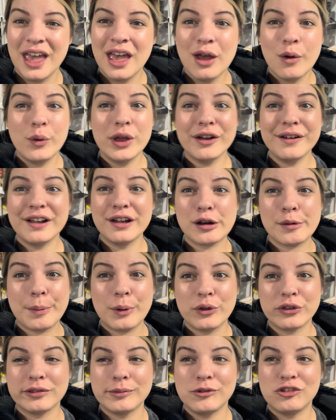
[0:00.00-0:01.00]
we are here to
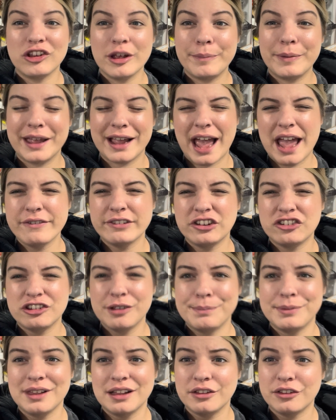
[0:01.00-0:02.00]
pull some shipping. I haven't
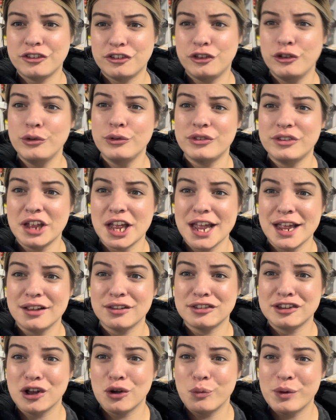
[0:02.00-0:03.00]
shipped since Tuesday,
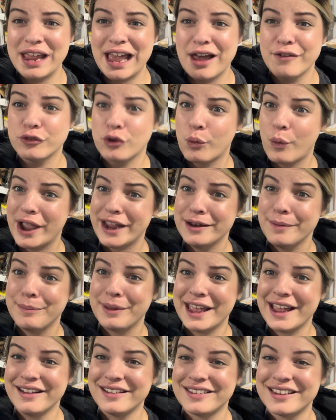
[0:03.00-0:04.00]
so we have quite a
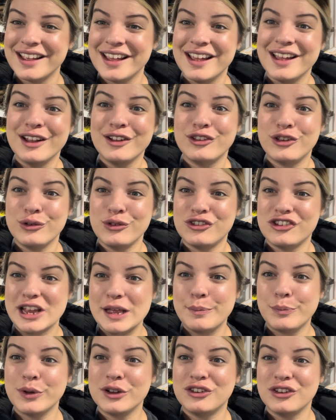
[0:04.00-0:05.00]
bit to
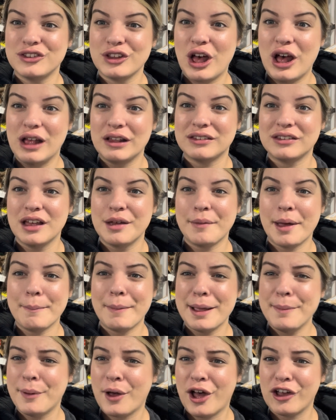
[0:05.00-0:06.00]
ship, which is awesome.
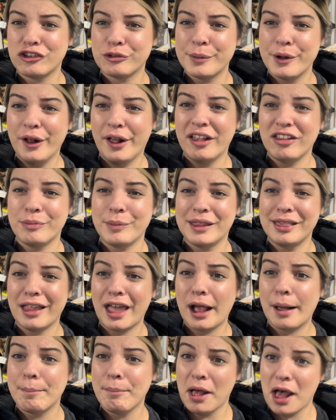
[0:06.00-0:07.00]
My Poshmark has been
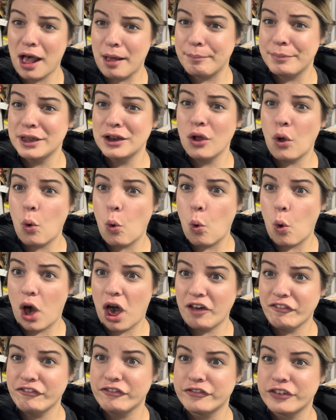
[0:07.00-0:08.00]
like popping
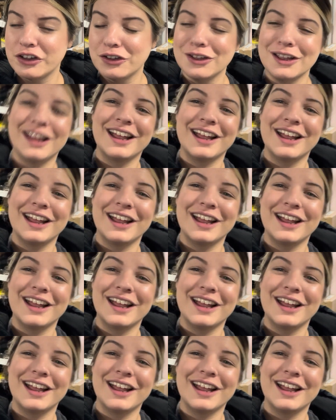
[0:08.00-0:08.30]
off